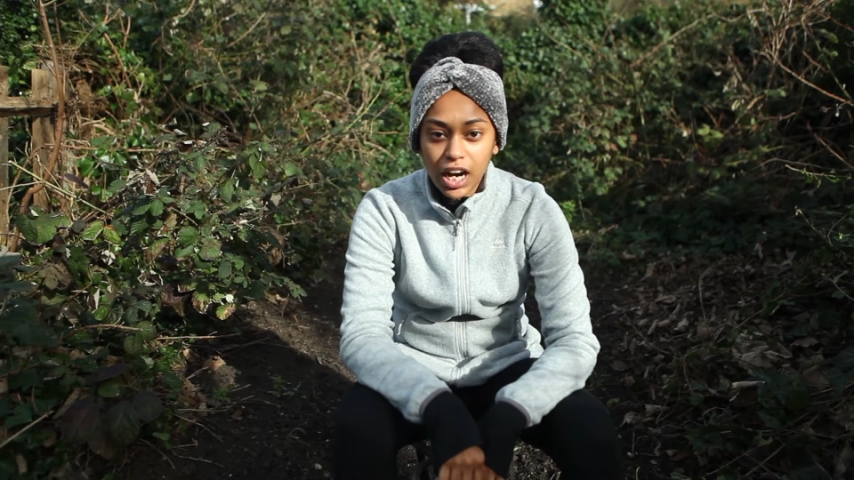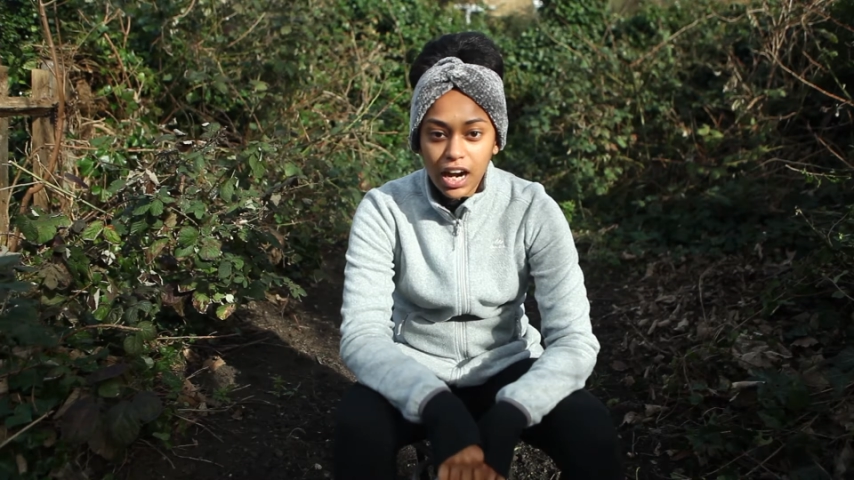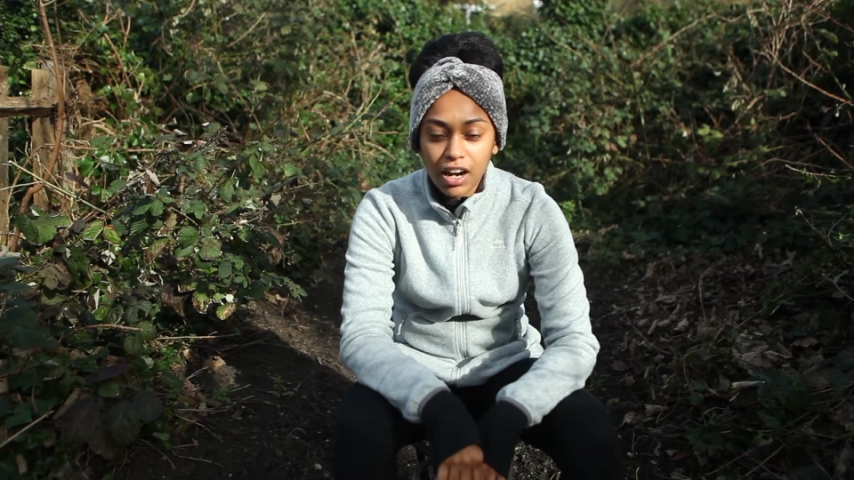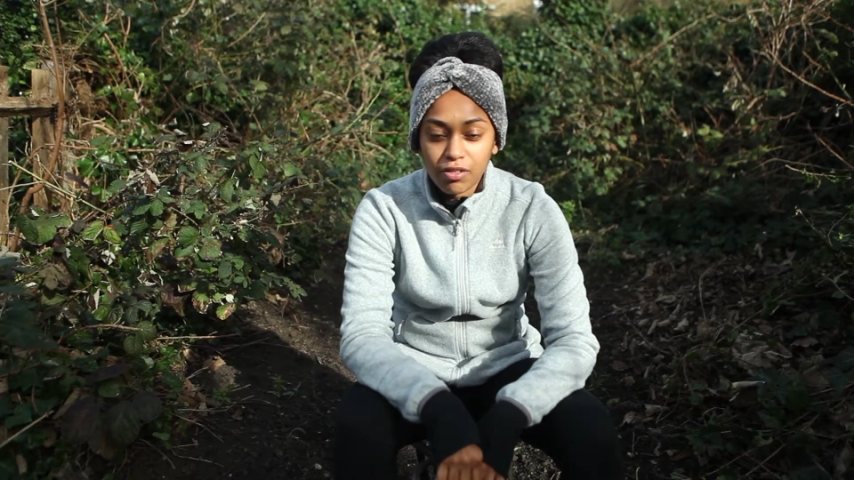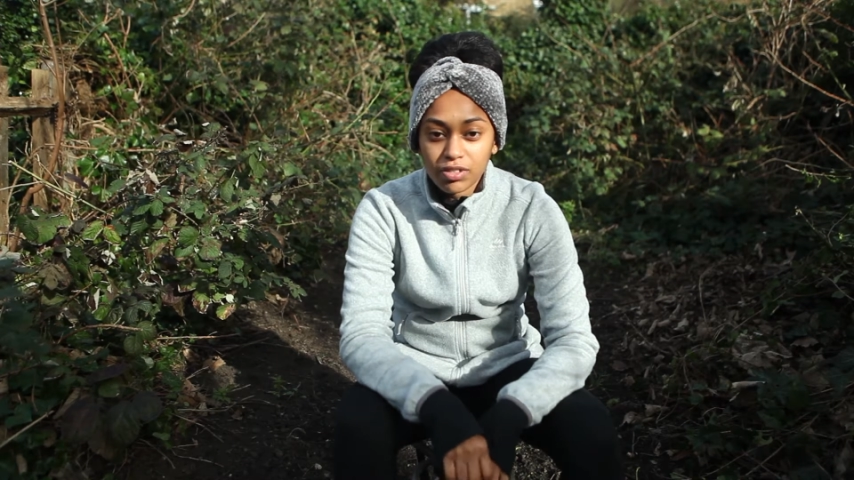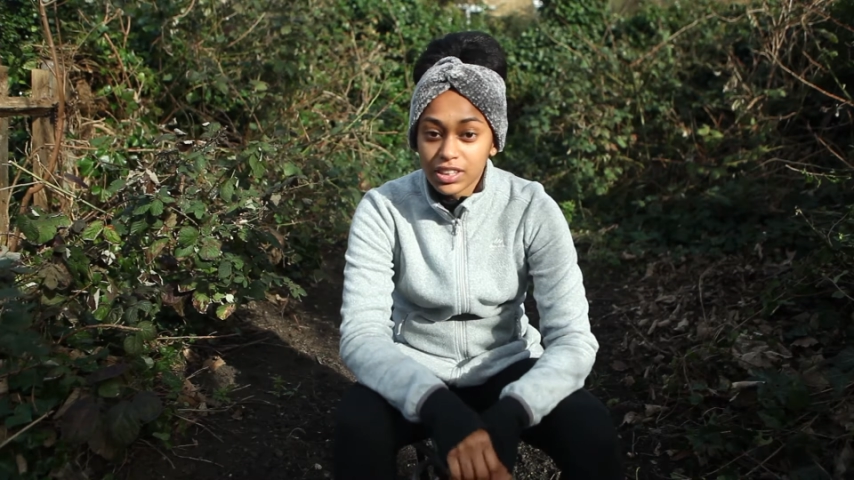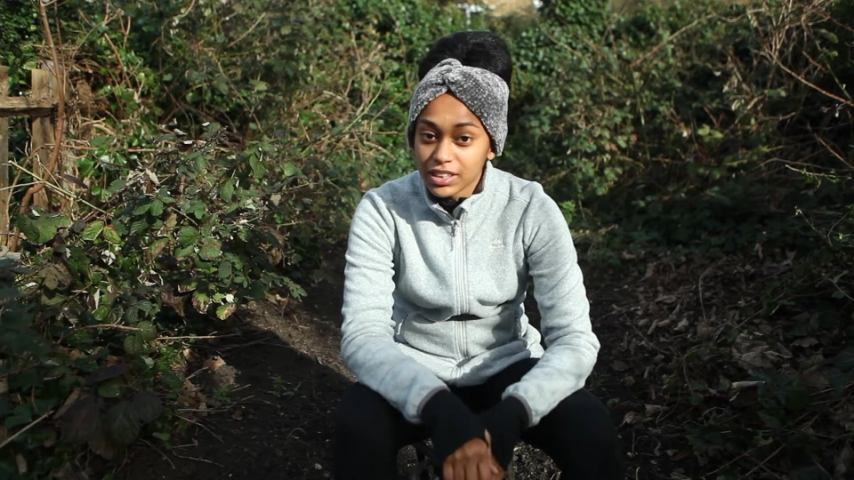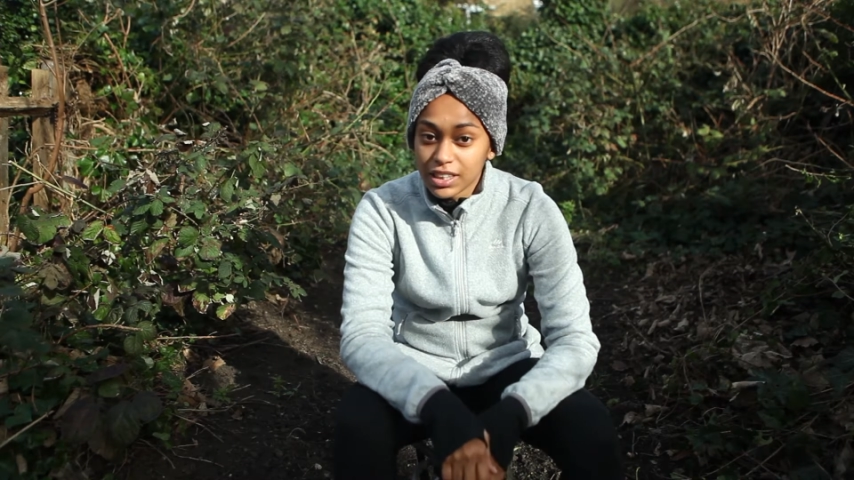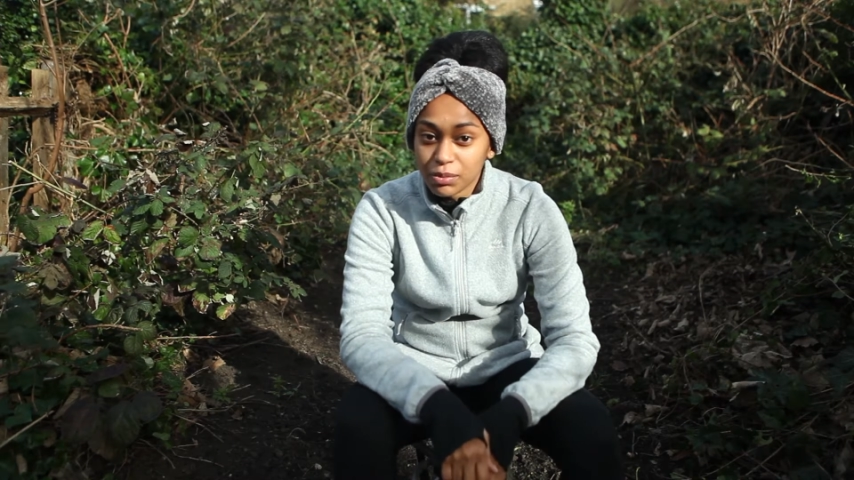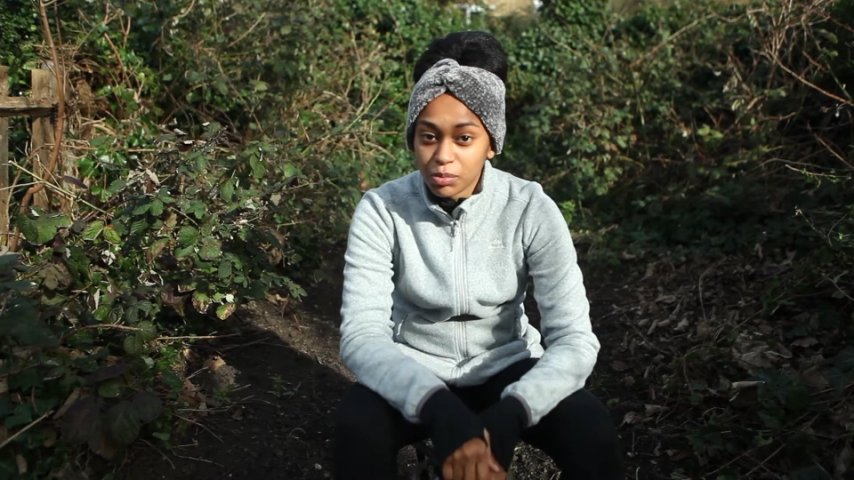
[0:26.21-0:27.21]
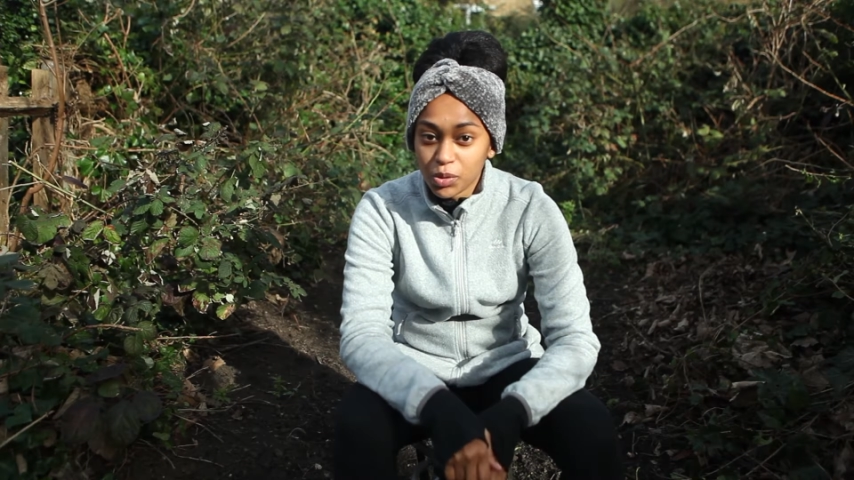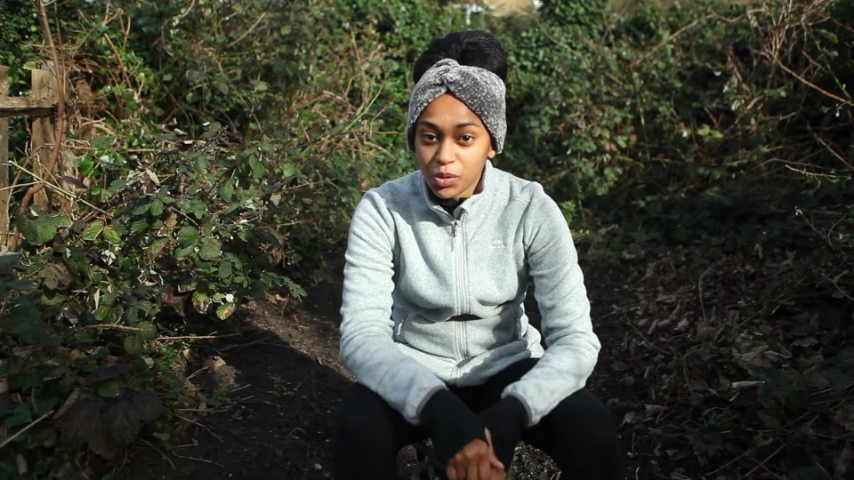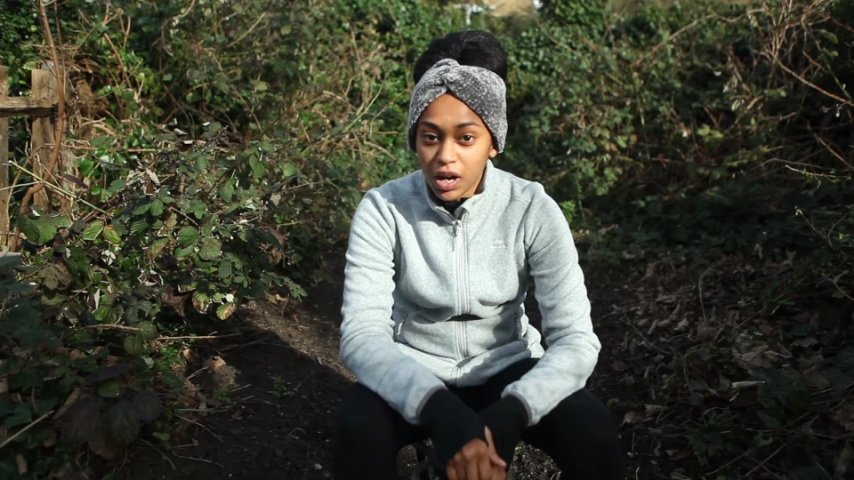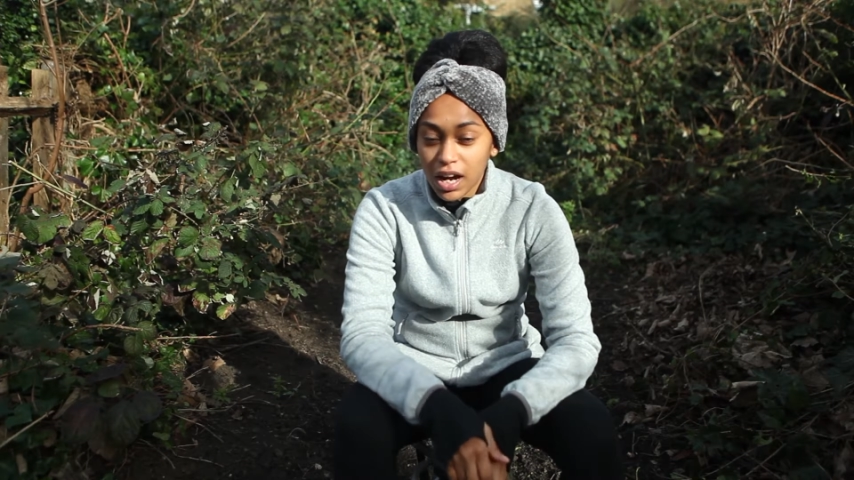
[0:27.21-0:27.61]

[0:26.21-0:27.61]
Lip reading: I have recently bought